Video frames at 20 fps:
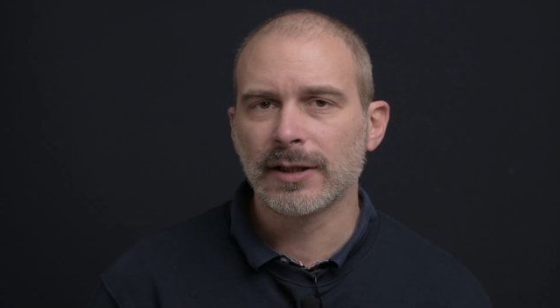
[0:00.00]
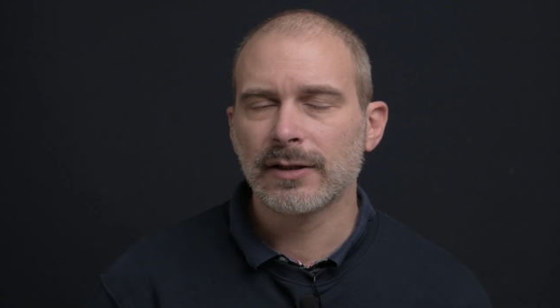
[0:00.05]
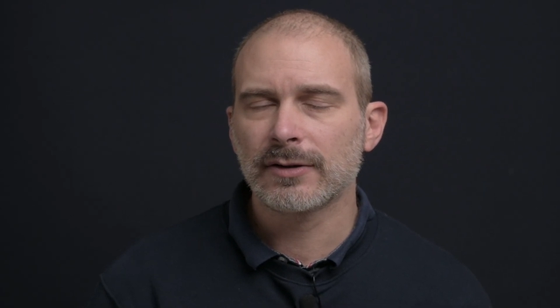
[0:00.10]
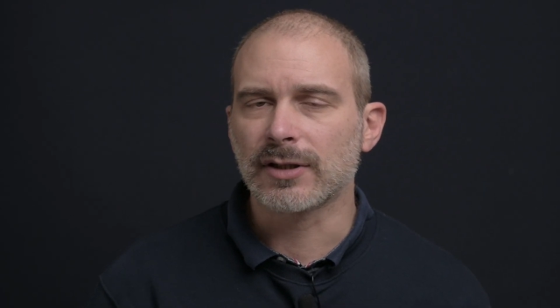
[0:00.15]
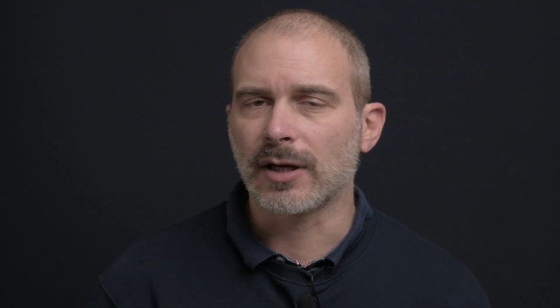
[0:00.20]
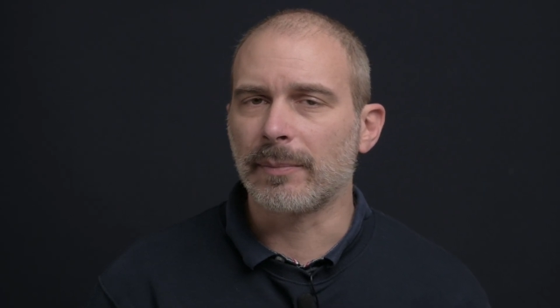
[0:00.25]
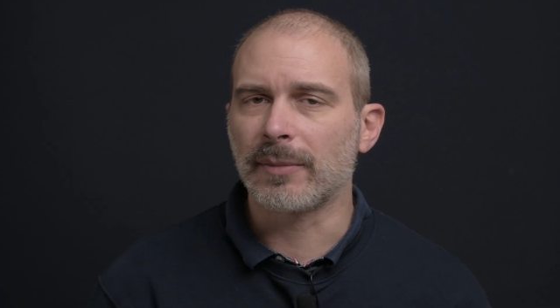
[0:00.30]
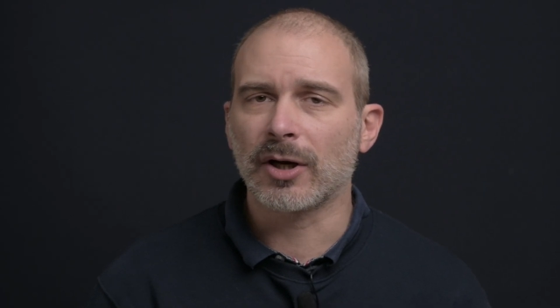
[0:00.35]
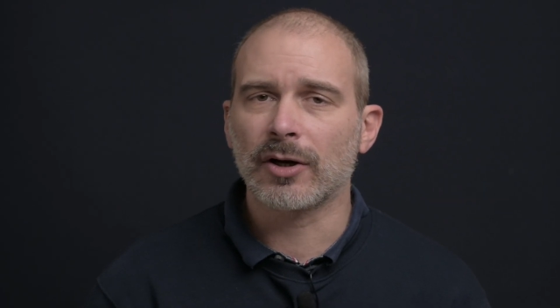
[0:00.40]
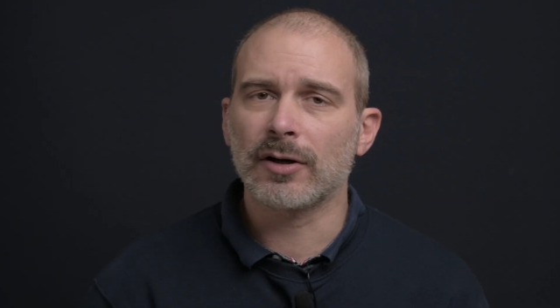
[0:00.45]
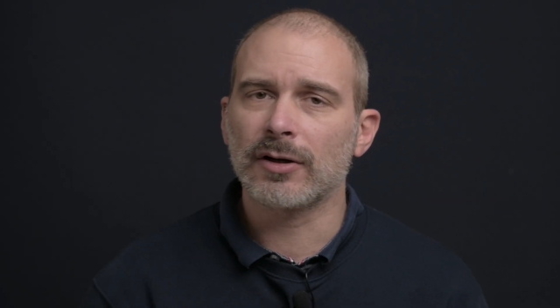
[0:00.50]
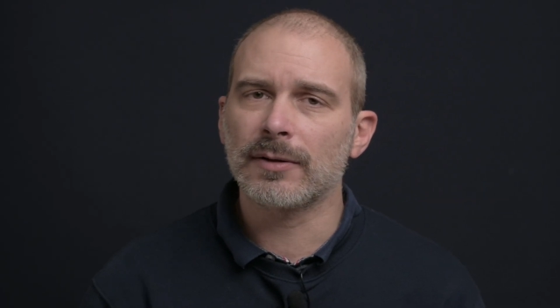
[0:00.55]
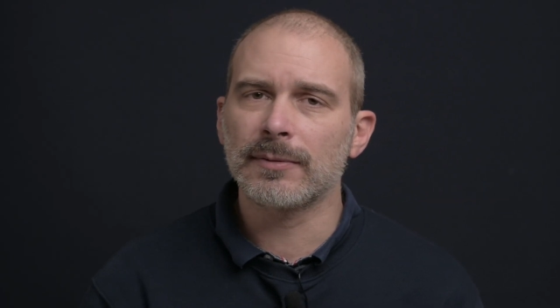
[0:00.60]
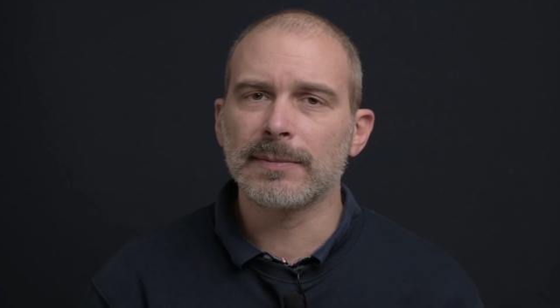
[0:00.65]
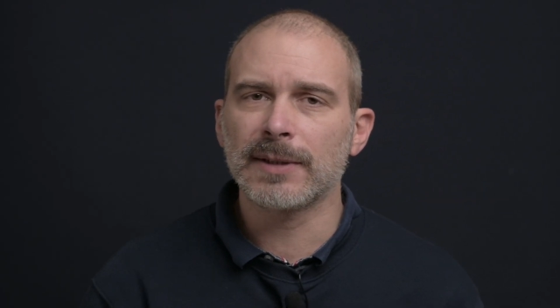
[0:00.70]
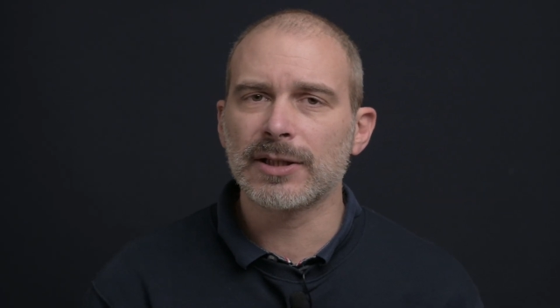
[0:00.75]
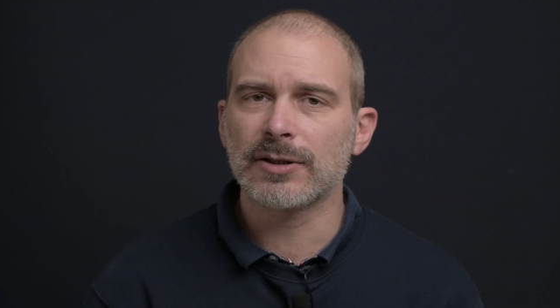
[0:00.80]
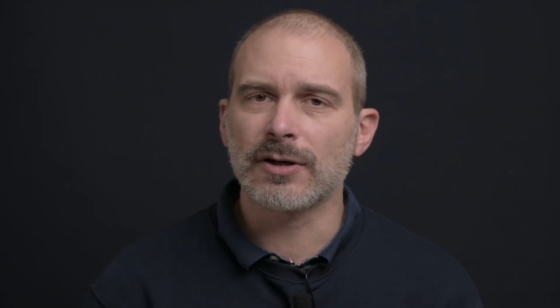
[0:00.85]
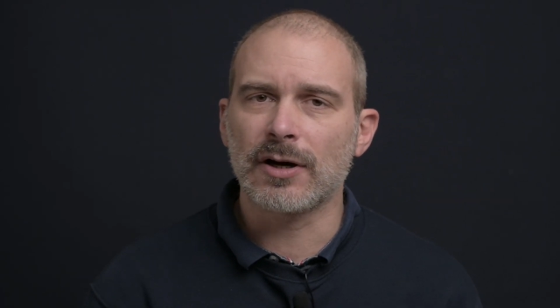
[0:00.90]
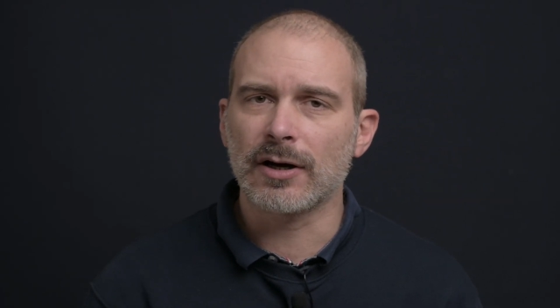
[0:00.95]
So I'm not going to
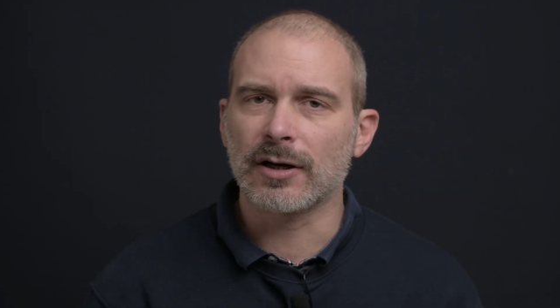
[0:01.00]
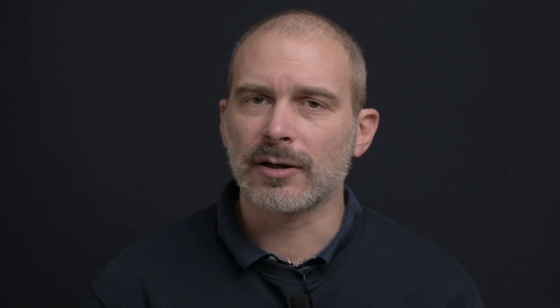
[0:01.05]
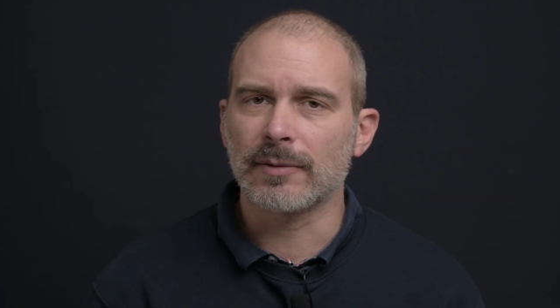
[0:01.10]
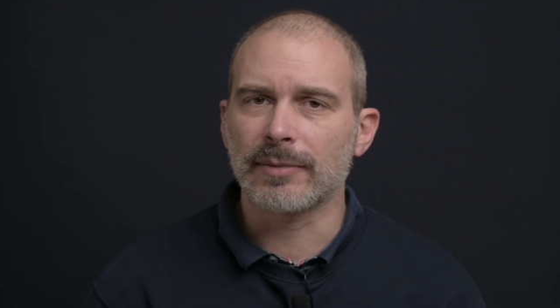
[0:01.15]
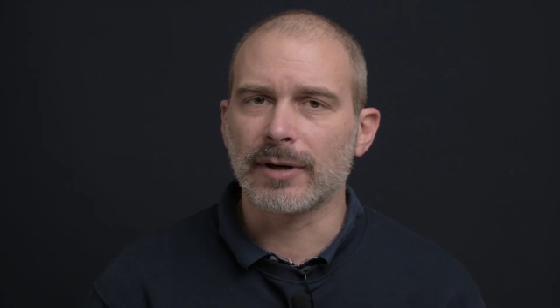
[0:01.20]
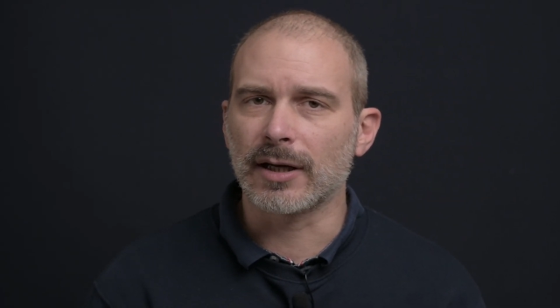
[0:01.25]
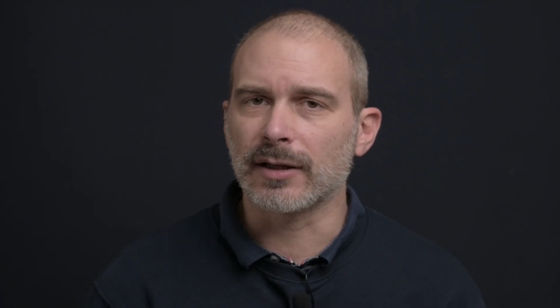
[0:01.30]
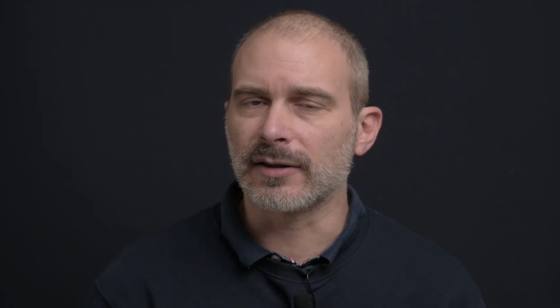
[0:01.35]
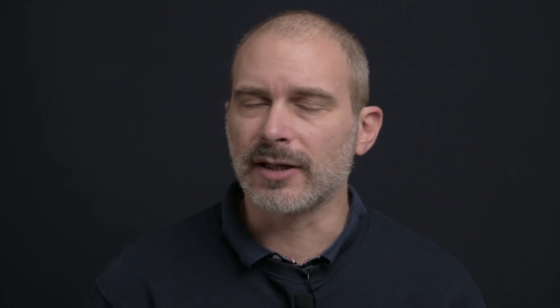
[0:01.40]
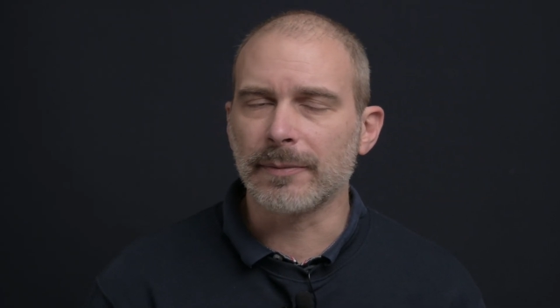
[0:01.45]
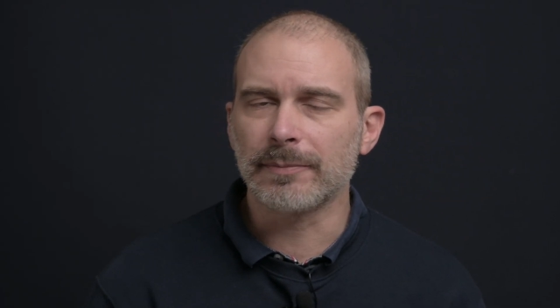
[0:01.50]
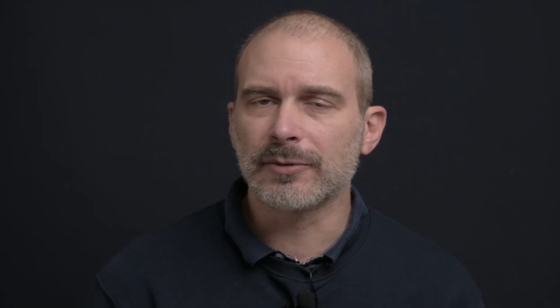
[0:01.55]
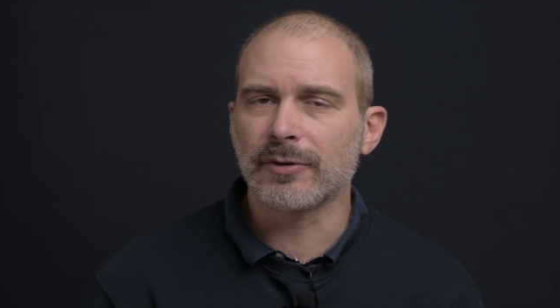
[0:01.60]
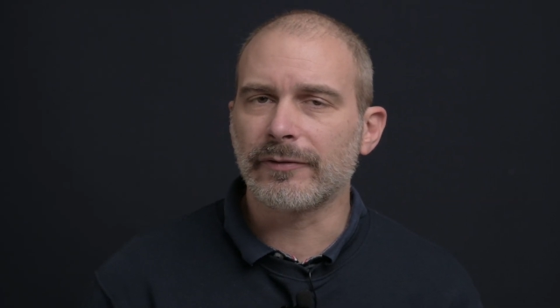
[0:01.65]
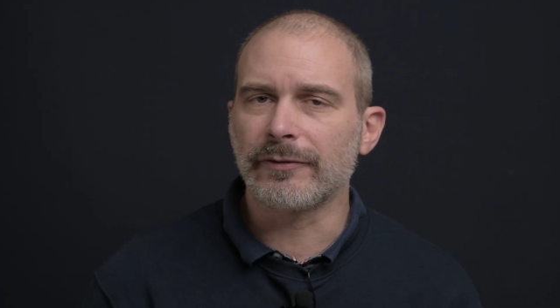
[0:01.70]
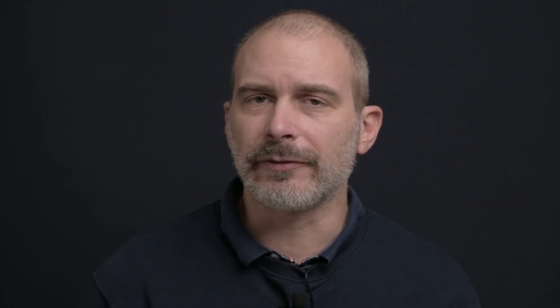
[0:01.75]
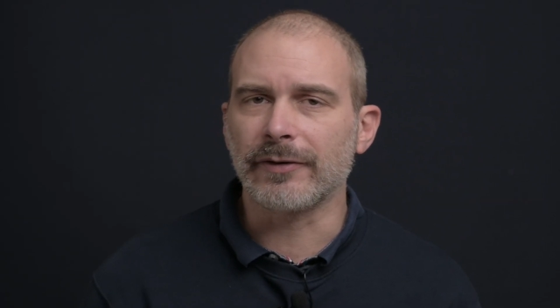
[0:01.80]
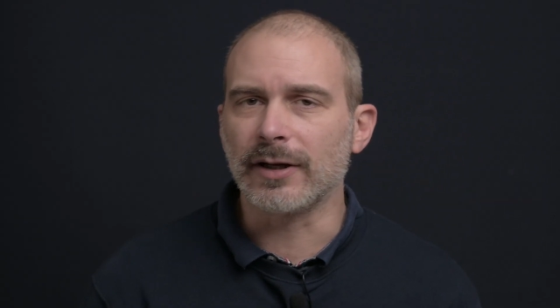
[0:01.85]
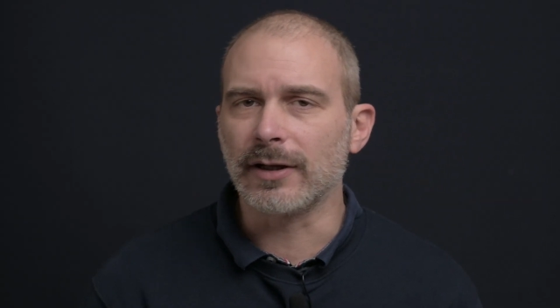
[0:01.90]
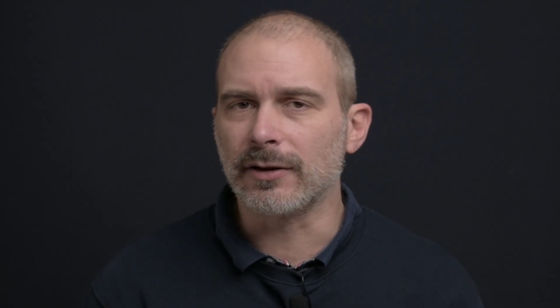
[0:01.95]
be talking about depth
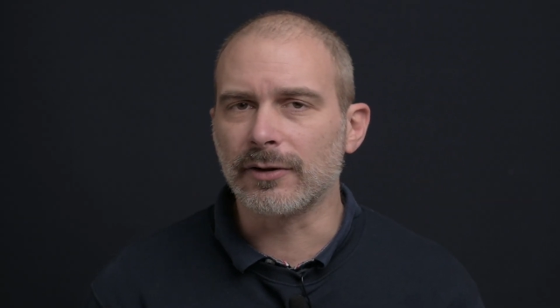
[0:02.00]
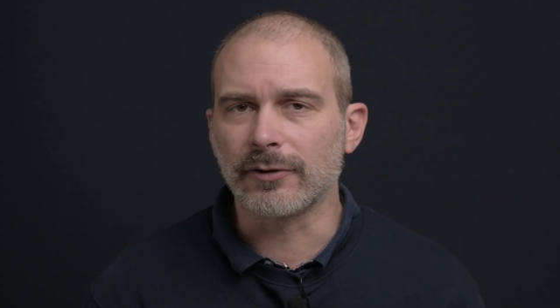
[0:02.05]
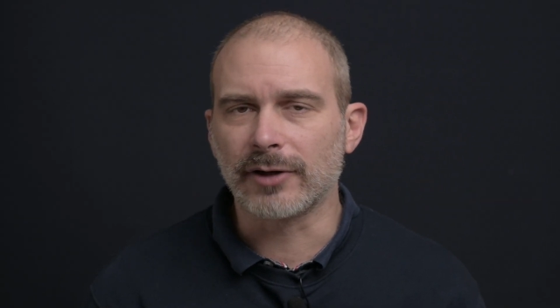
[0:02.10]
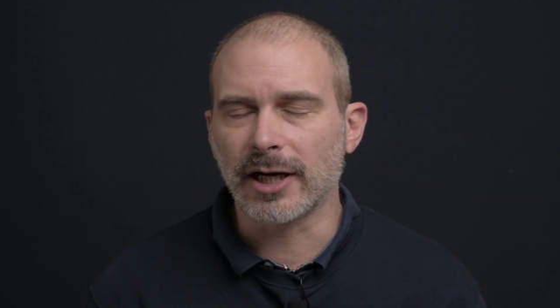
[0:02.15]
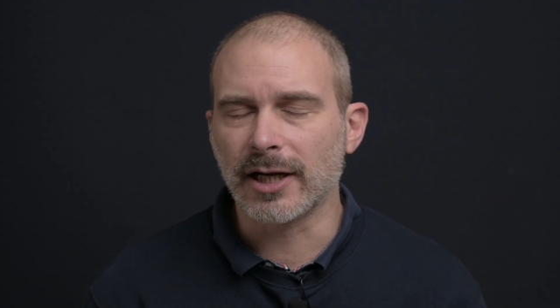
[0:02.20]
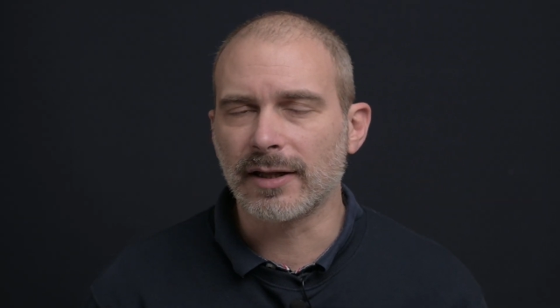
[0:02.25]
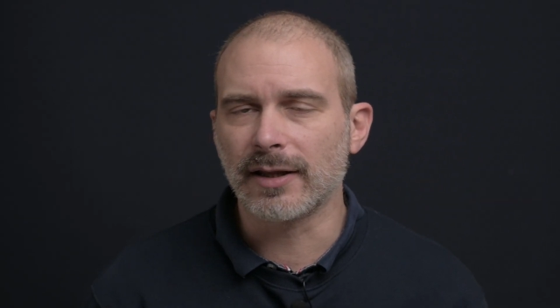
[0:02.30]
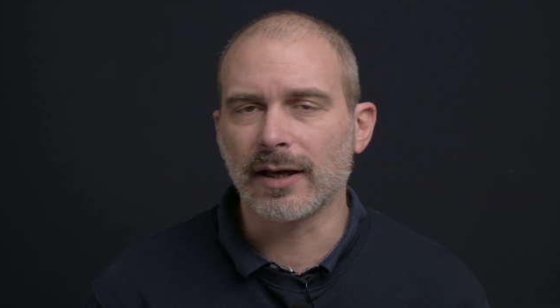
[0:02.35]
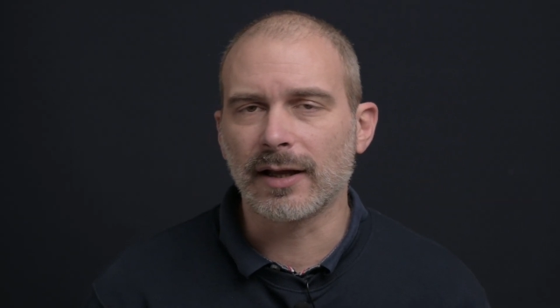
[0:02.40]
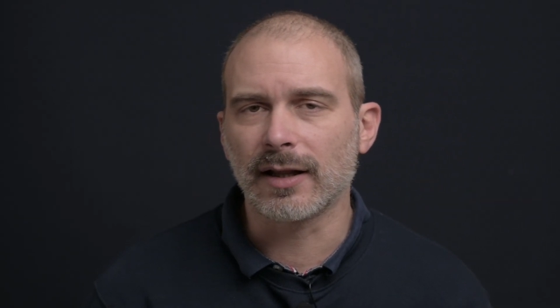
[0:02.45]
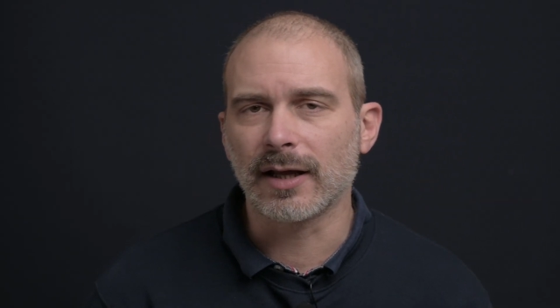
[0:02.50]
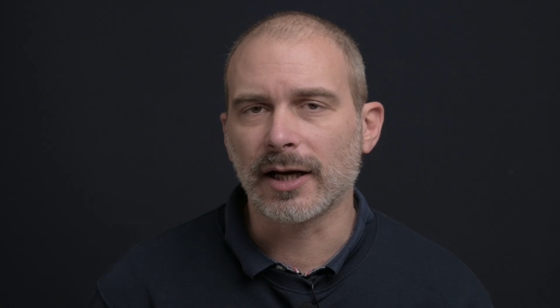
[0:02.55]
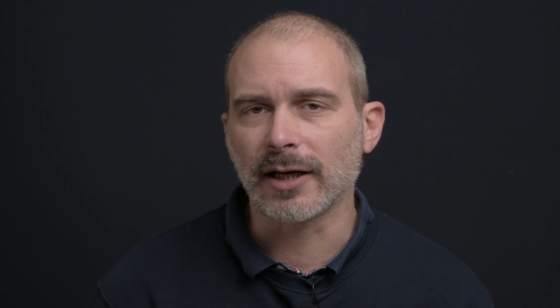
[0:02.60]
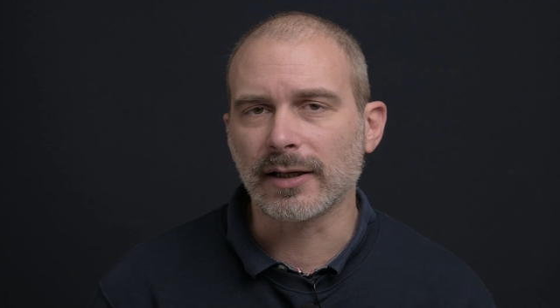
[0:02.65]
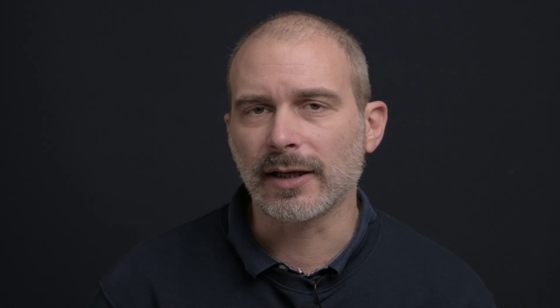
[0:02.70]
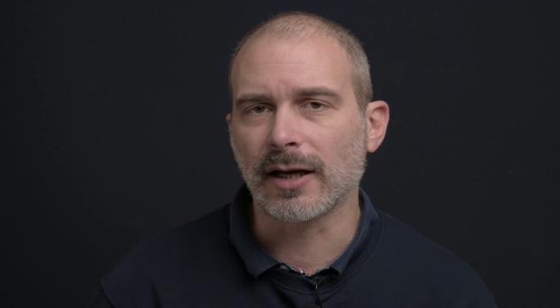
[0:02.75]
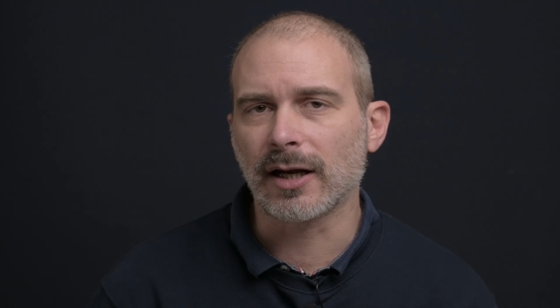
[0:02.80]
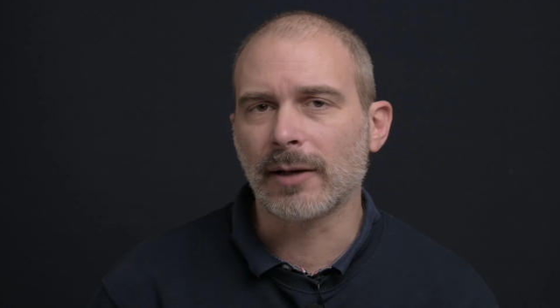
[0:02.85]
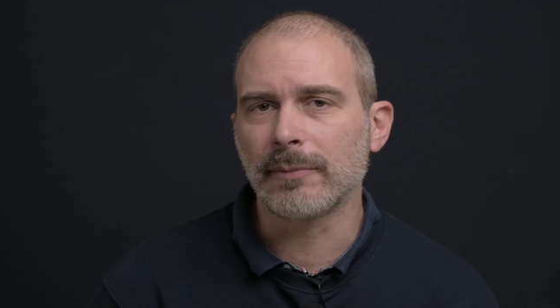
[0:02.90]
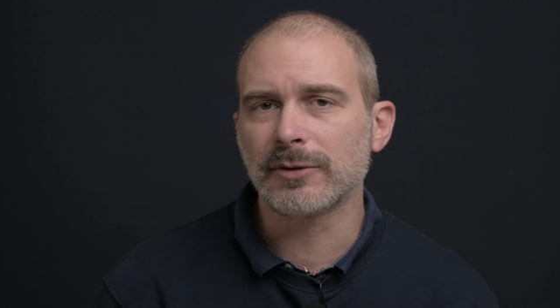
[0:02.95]
of field or anything like that.